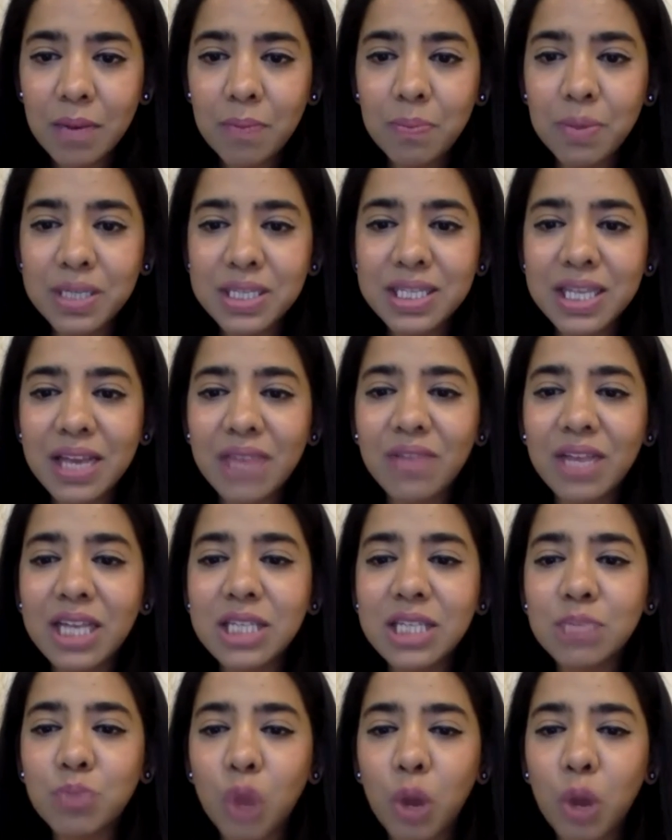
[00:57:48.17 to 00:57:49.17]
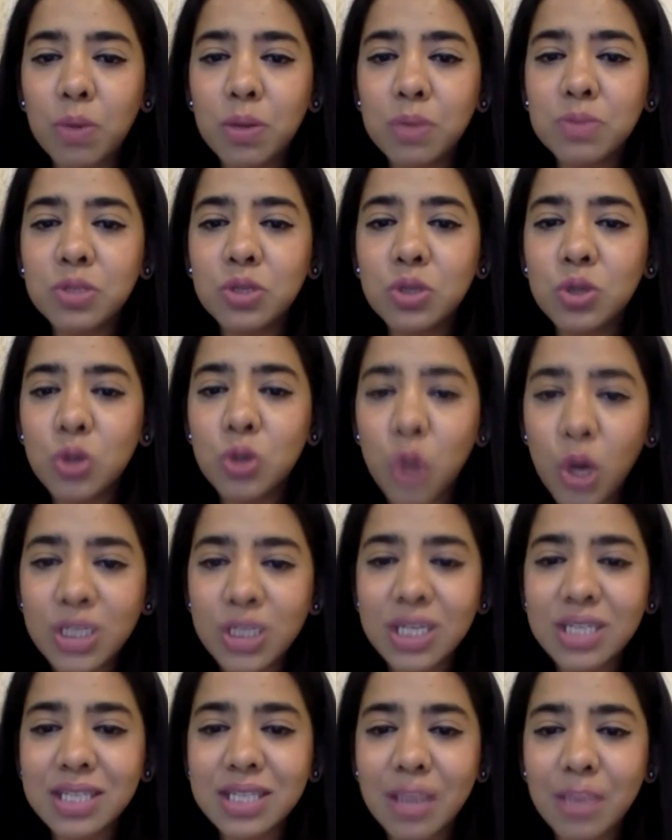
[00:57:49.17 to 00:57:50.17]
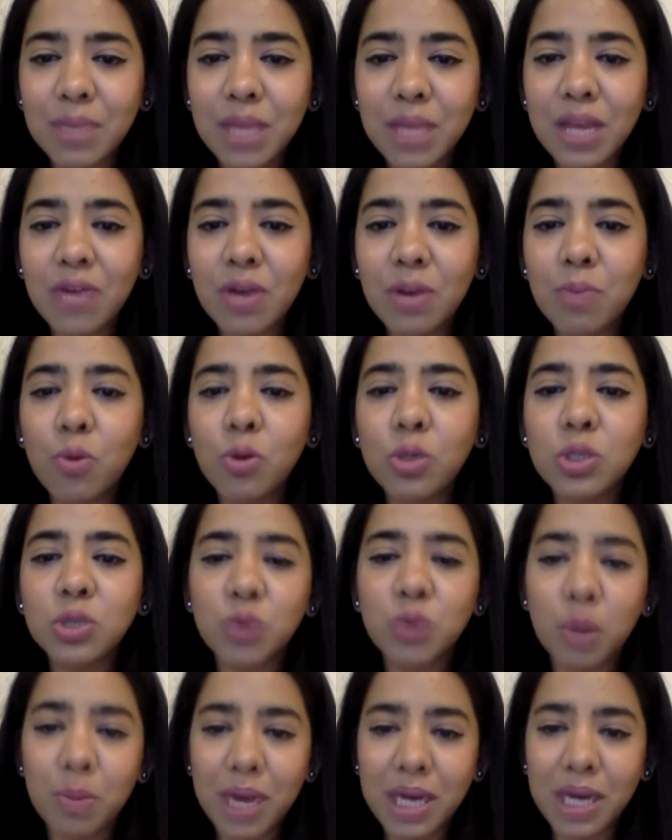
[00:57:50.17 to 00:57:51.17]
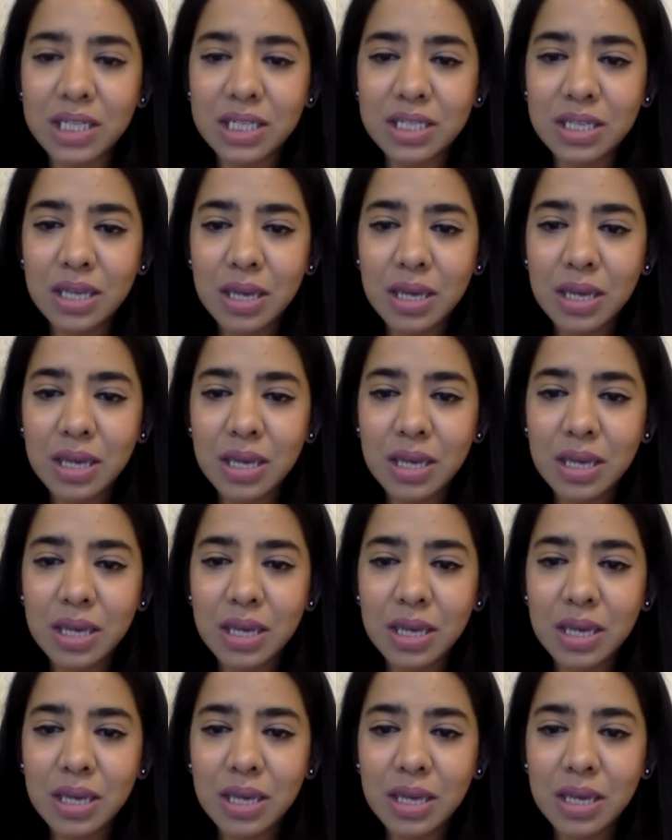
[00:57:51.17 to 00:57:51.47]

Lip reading: perceive these problems not as something remote from us,